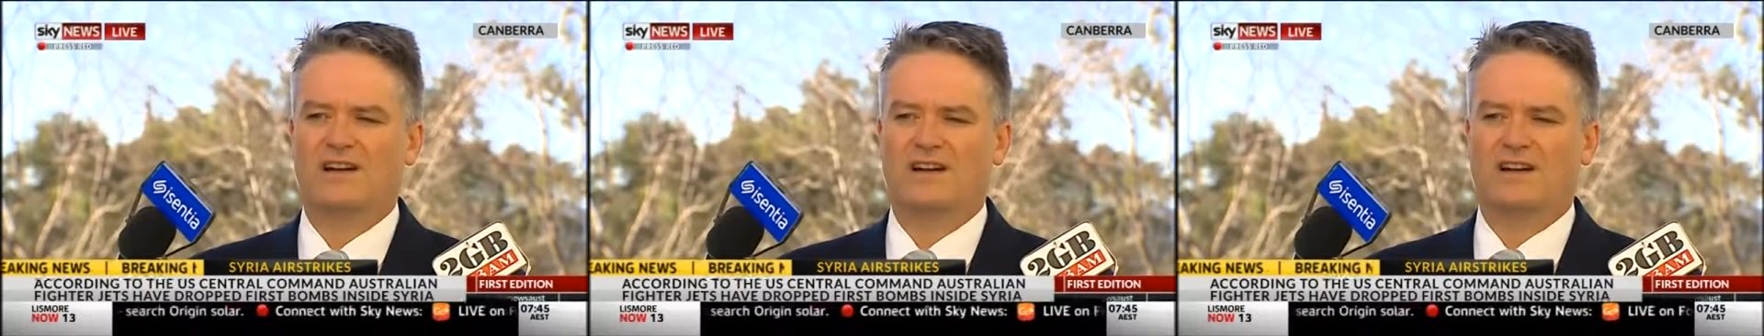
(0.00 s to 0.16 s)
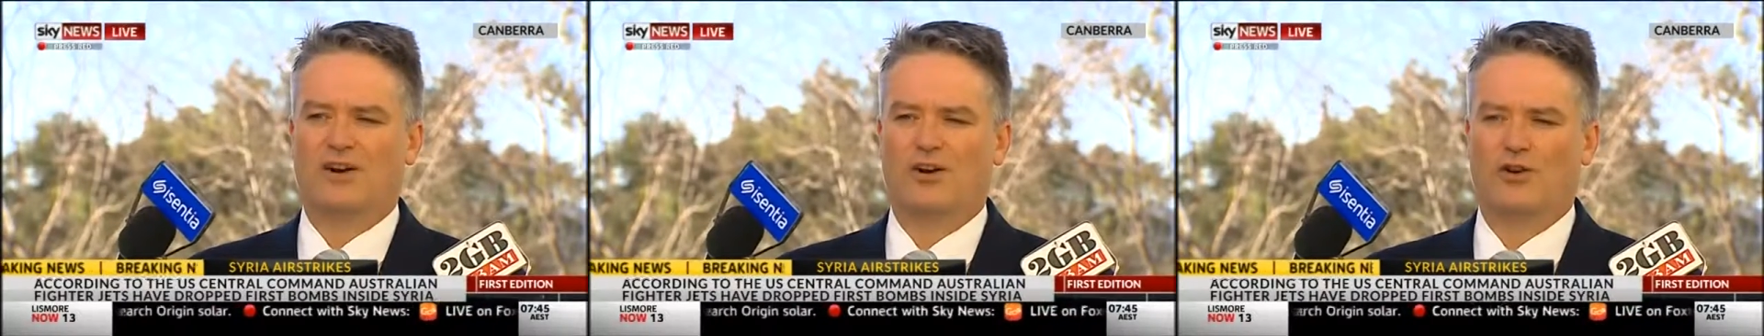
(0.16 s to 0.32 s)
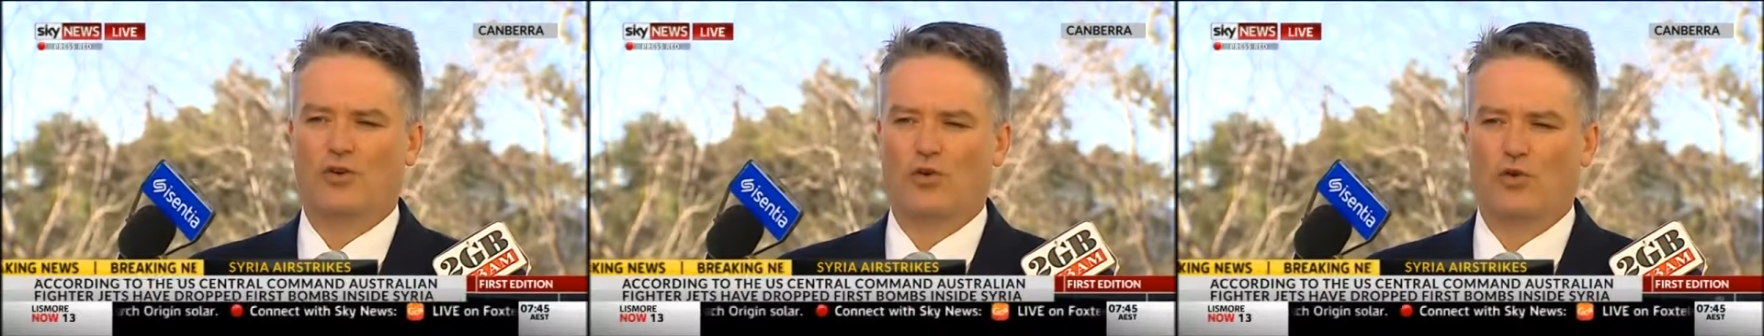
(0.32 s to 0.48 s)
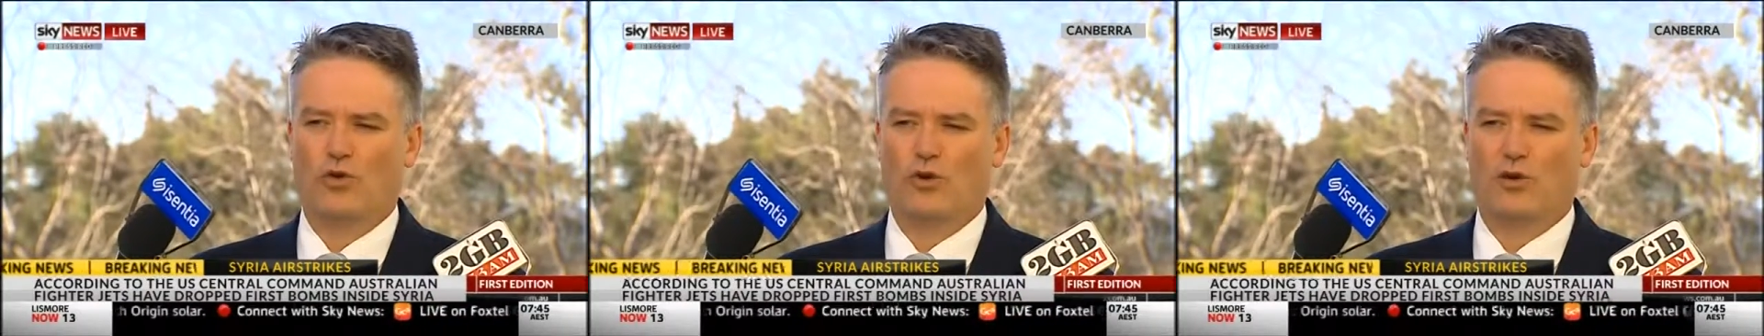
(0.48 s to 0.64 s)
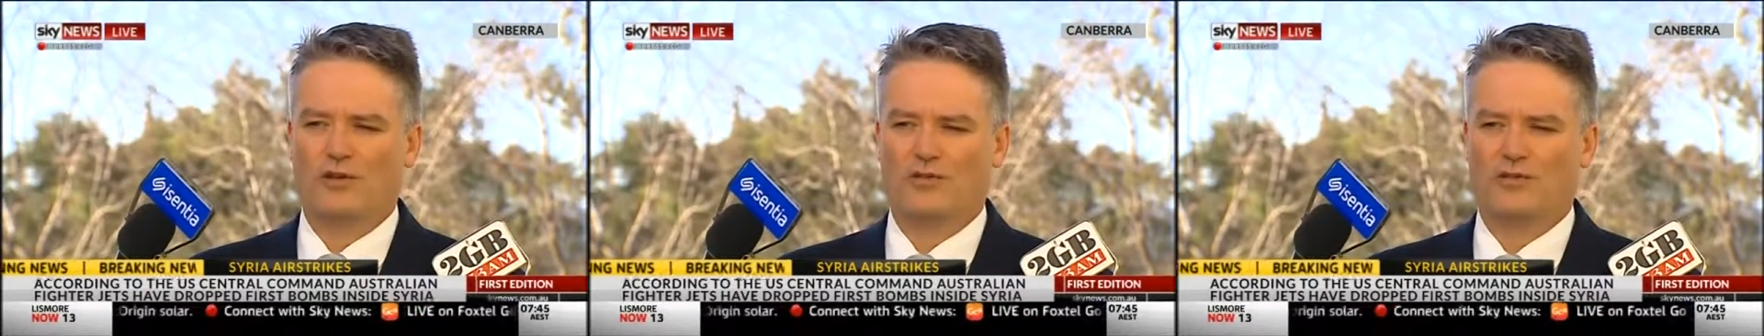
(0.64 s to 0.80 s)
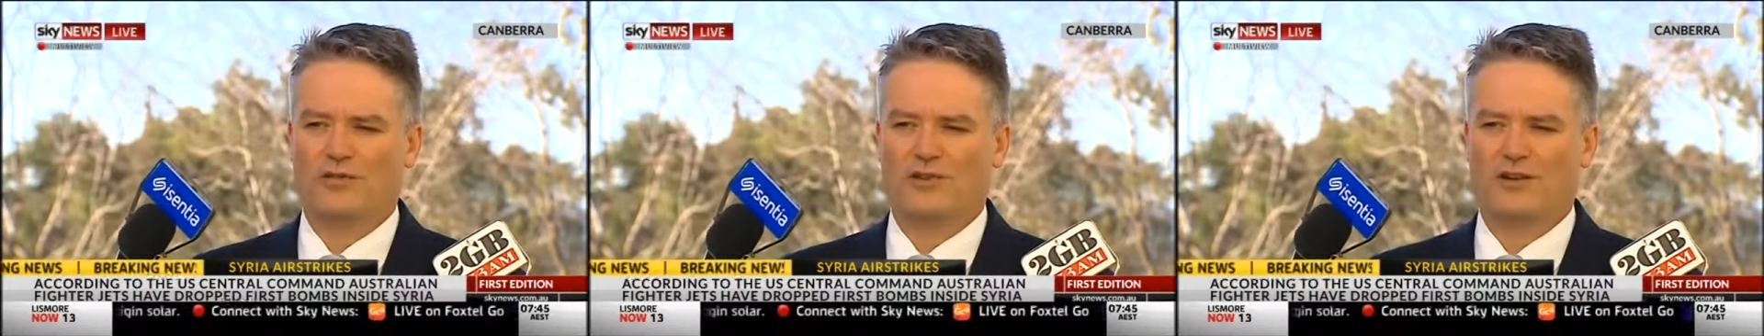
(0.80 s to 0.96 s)
on
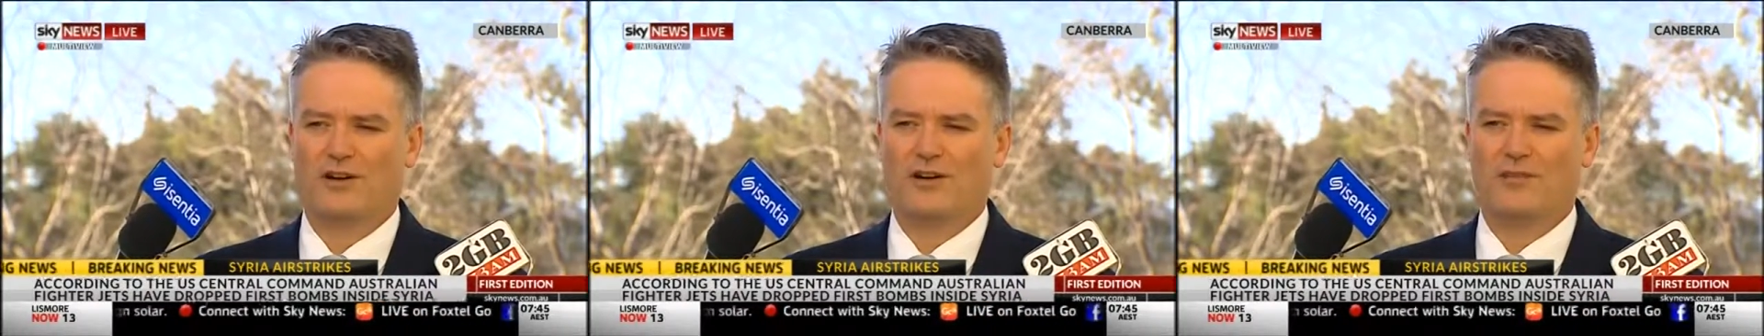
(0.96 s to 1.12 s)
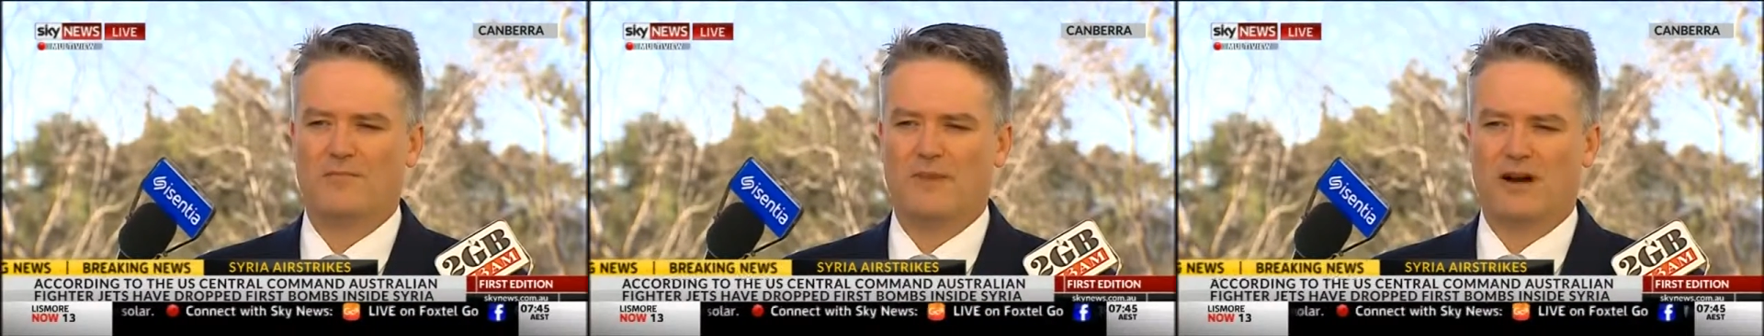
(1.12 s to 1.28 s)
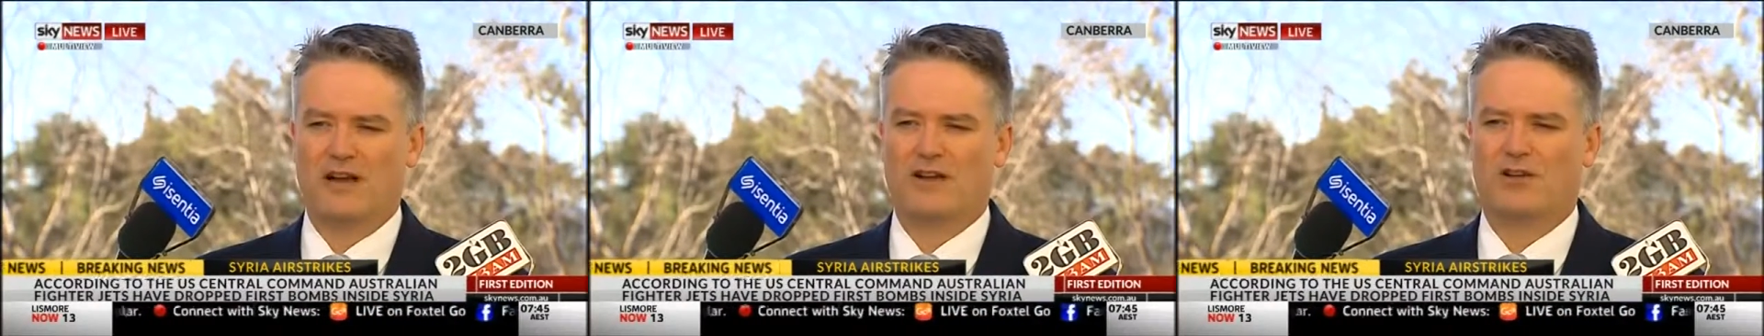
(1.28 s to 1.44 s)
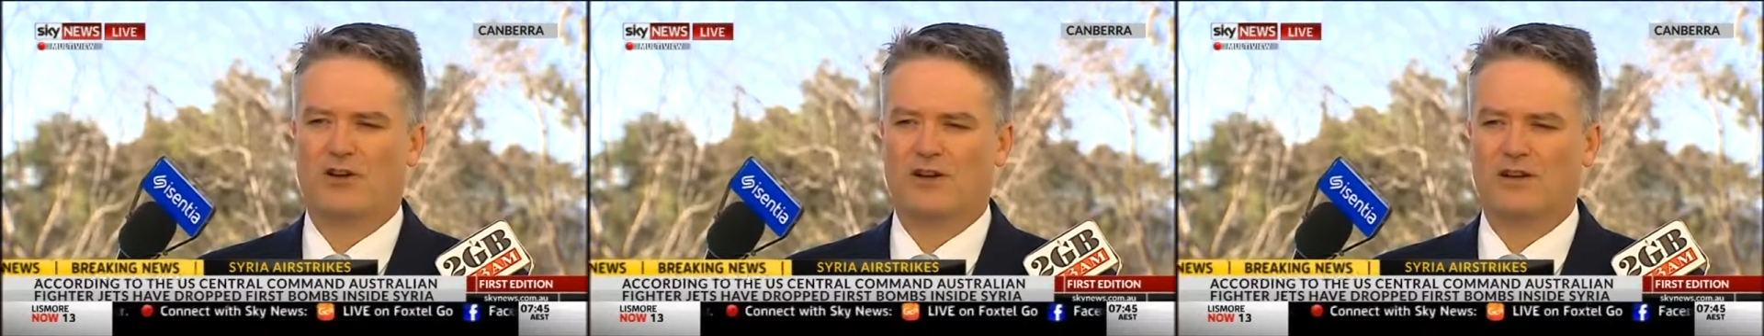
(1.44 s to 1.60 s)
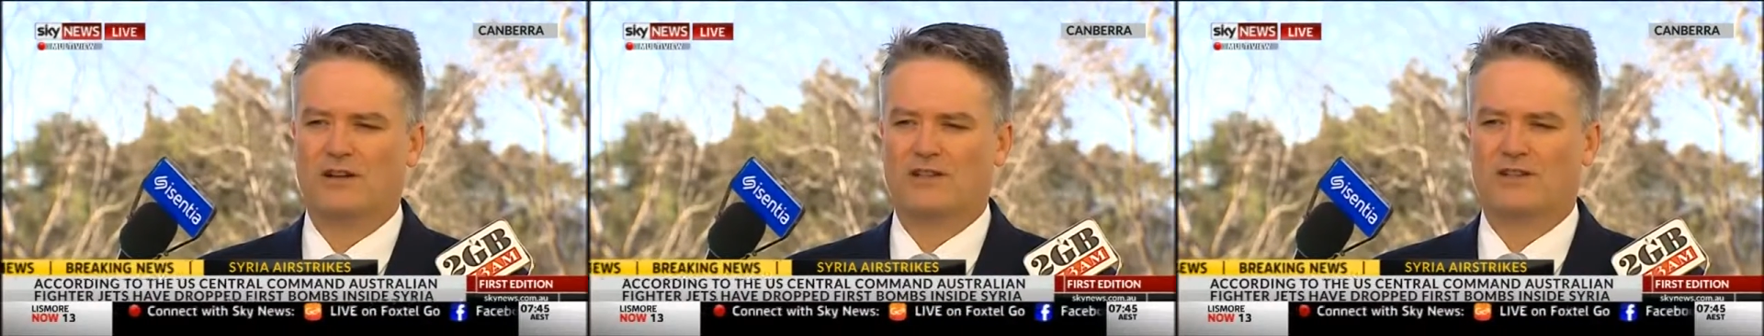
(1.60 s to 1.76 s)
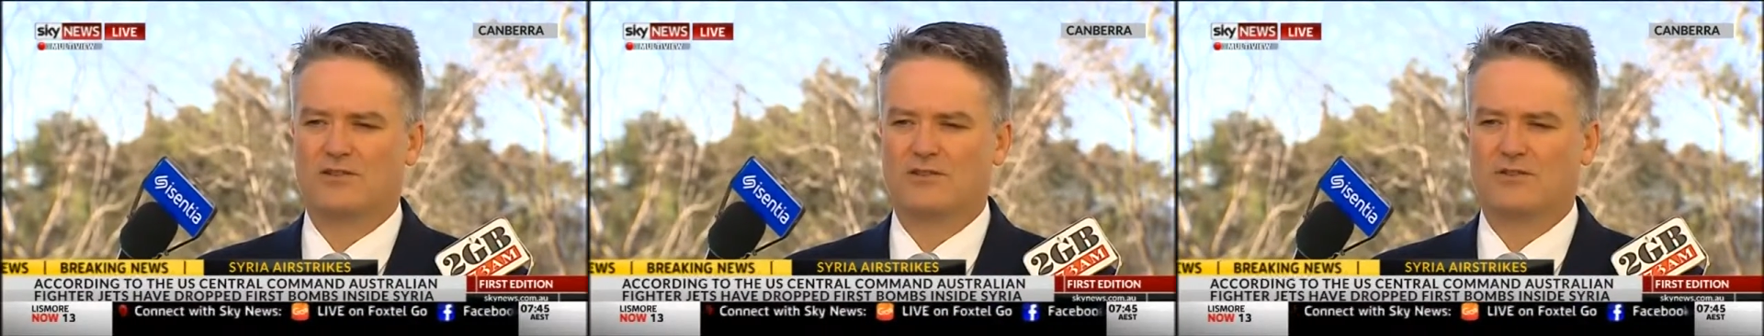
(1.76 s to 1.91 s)
all of my colleagues